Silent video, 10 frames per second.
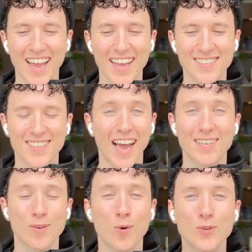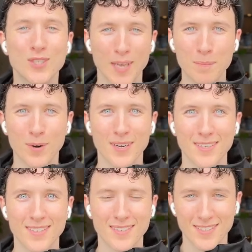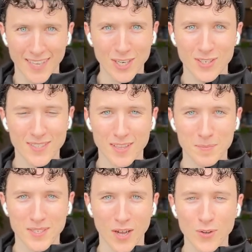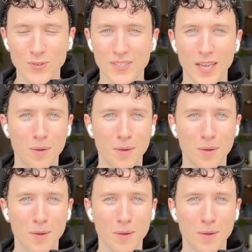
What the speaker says: is as all separate sections in themselves.